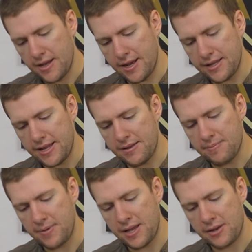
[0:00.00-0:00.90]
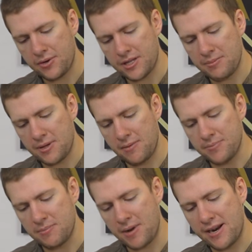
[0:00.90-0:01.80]
And then it it quickly becomes
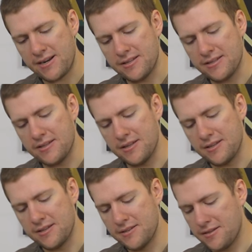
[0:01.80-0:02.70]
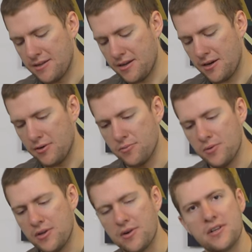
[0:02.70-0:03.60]
apparent that oh, we're
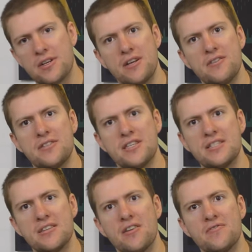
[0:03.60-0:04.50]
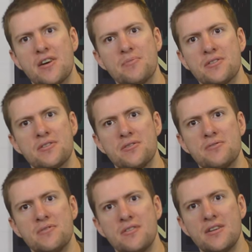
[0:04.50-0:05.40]
not going to go to these nine realms at
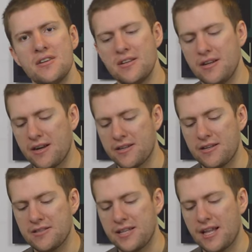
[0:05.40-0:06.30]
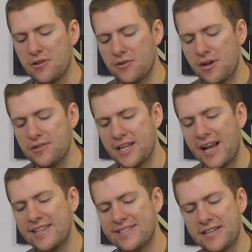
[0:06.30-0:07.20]
all. I can understand not going to
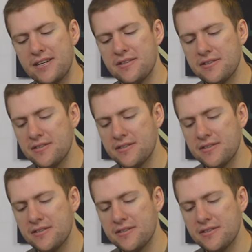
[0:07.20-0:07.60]
Asgard,